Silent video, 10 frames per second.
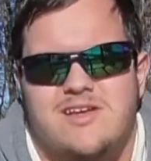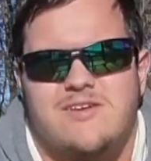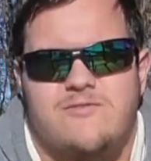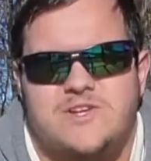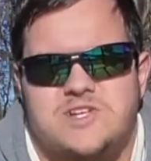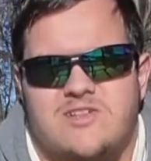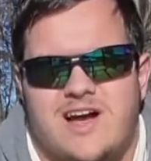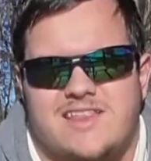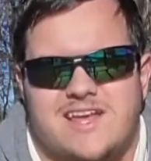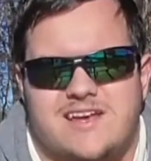fishing
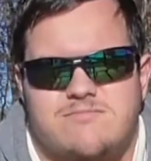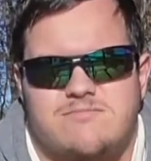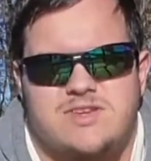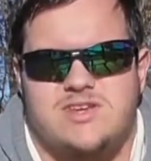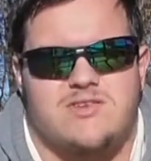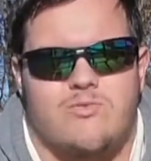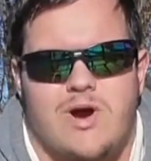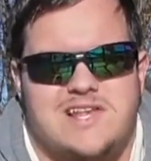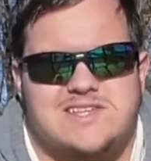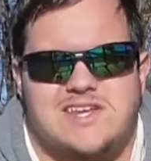line that you can
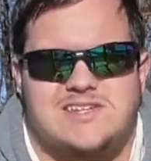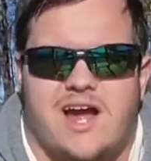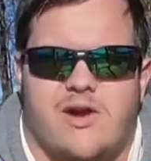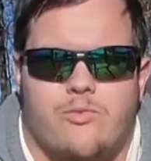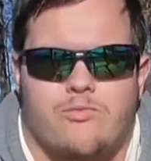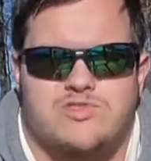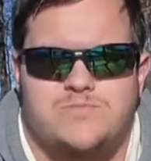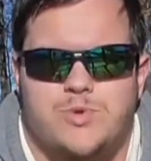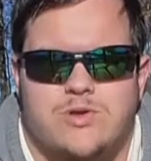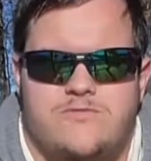waste the entire
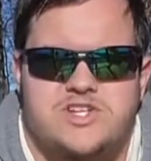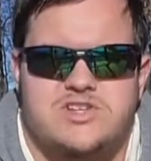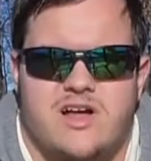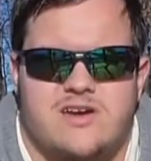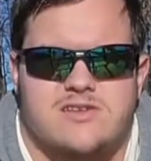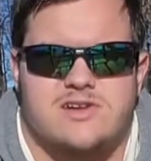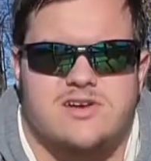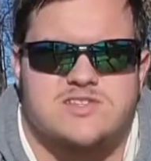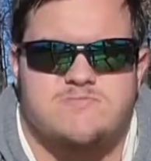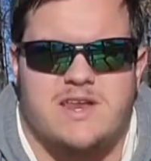spool of fishing line on there
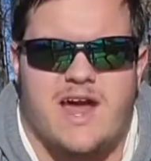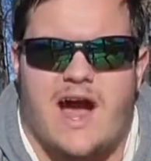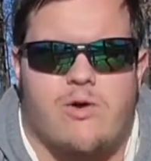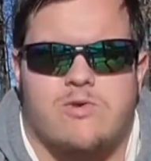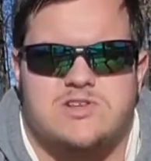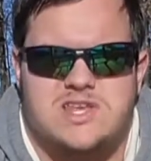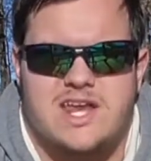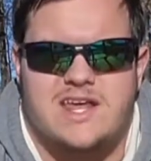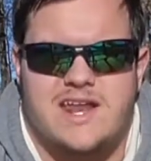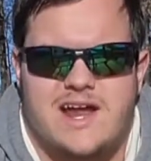and spend hours
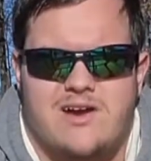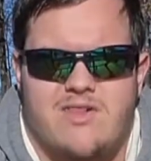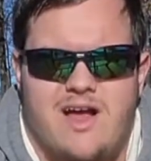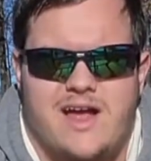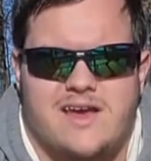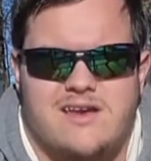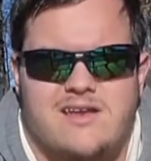getting it out of your line.